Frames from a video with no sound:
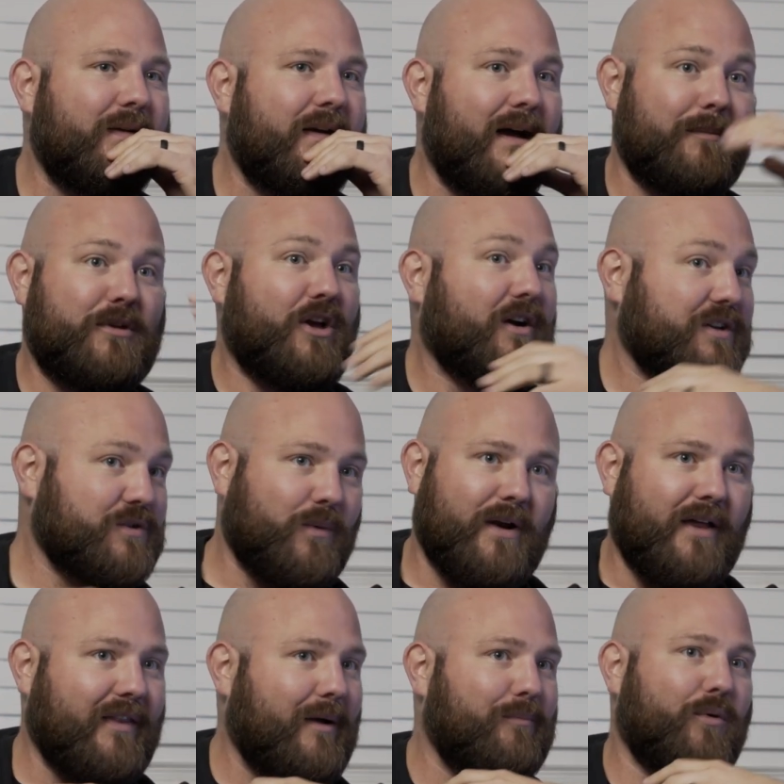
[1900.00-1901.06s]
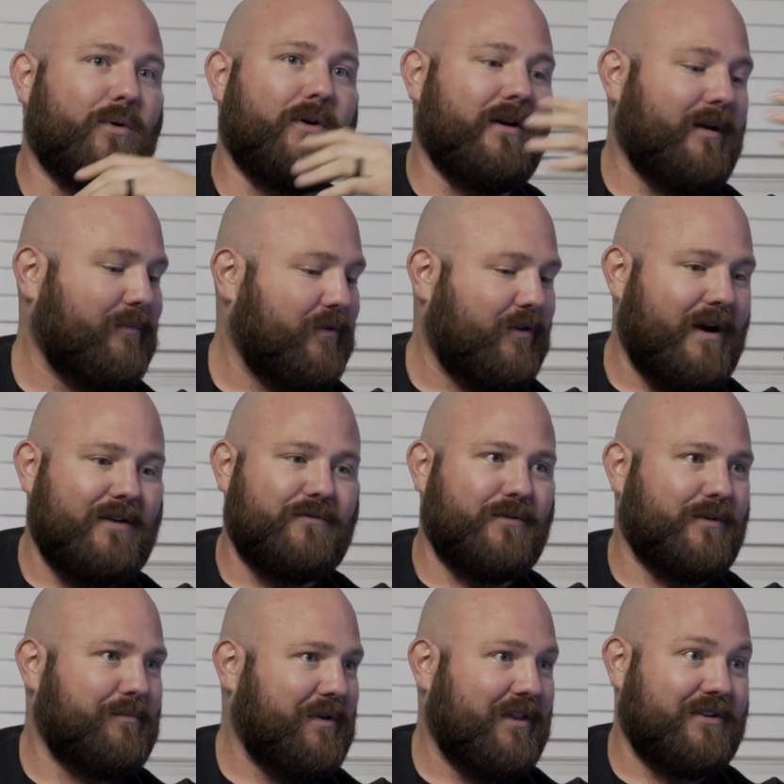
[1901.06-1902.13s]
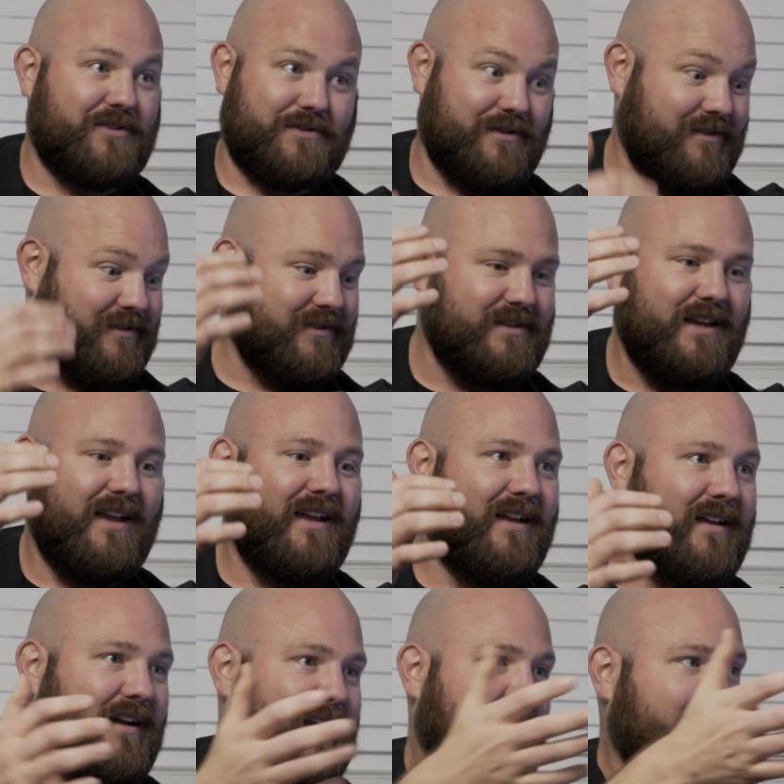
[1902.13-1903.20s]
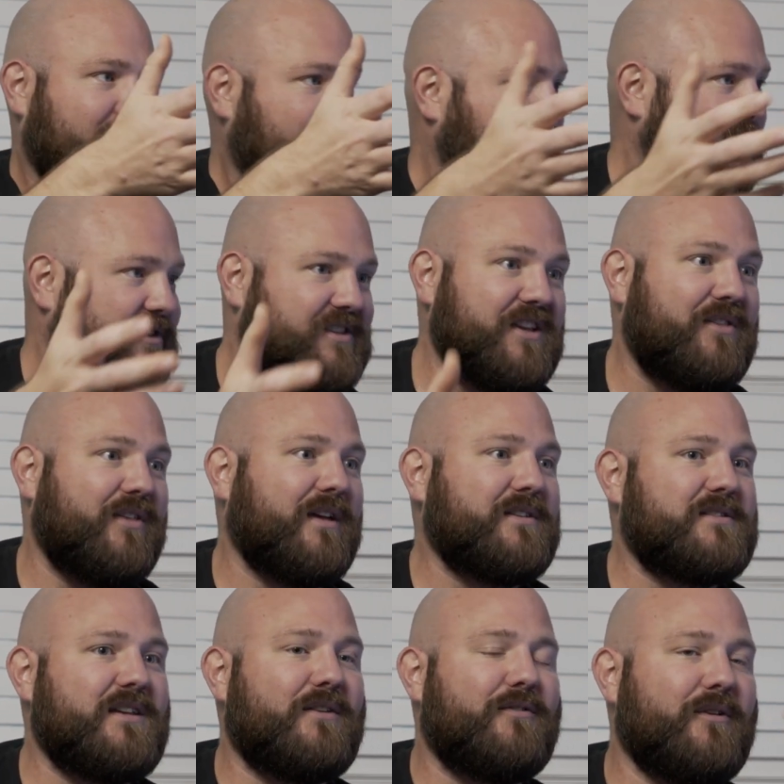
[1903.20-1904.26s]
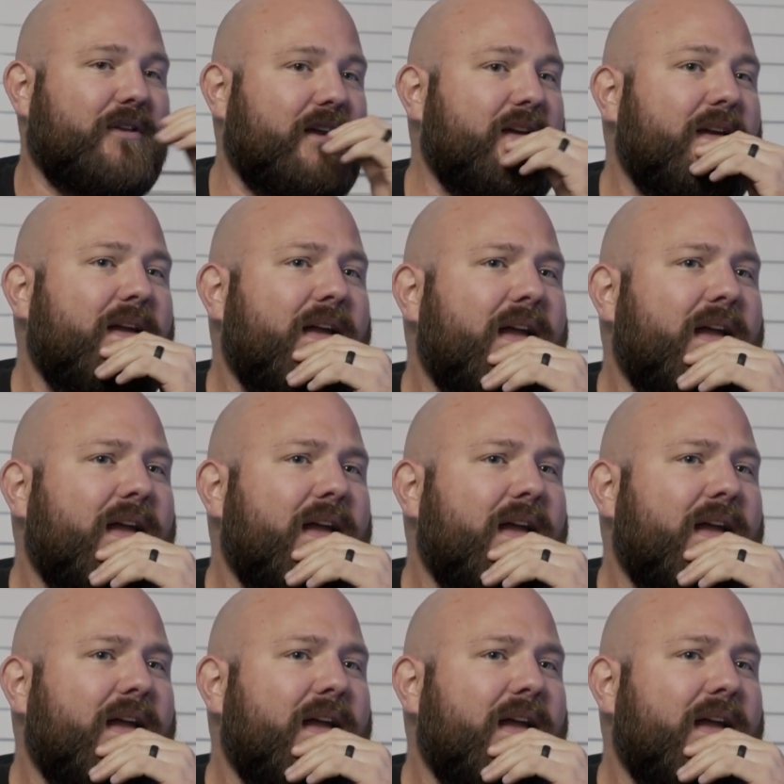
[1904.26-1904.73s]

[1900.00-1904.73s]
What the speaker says: I'm the youngest one on that board. I'm grateful to be there just because, again, you see things differently.